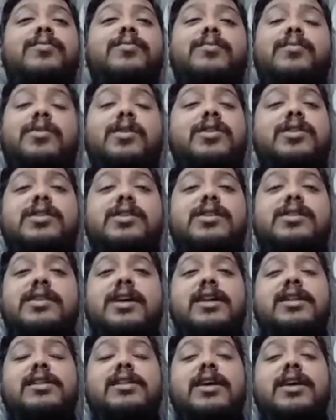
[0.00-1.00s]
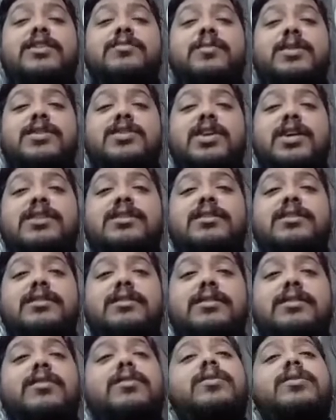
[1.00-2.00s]
worker's health as much as
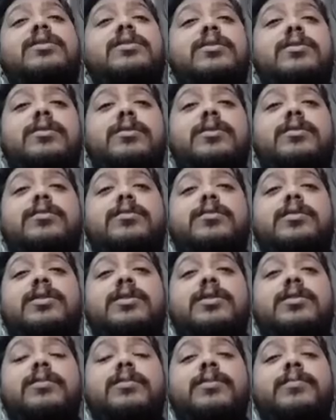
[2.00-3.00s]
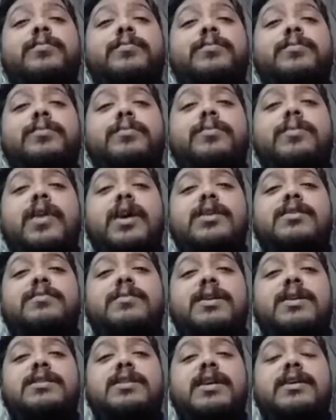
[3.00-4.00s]
the as
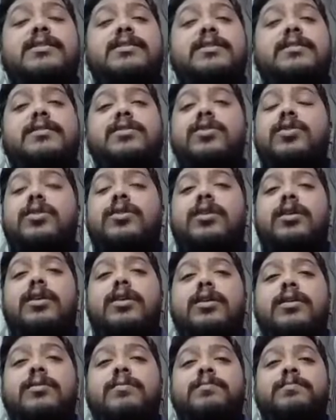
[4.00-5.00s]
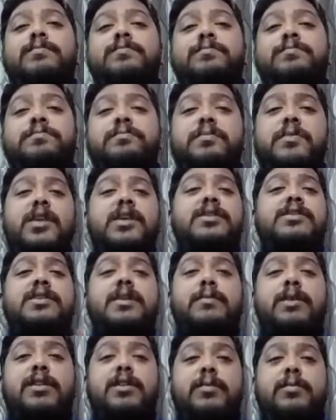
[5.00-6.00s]
much as
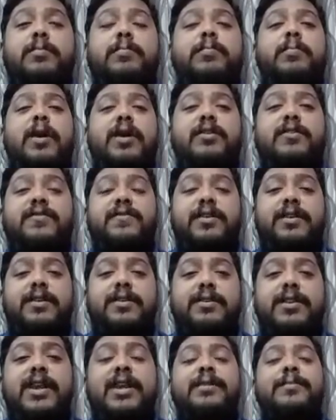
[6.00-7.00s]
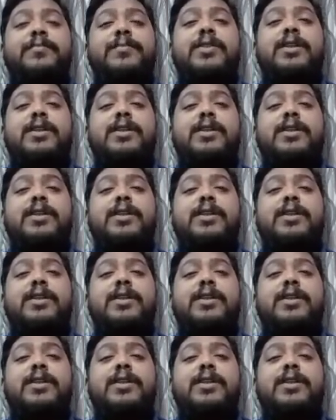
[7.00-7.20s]
some other part of it, right?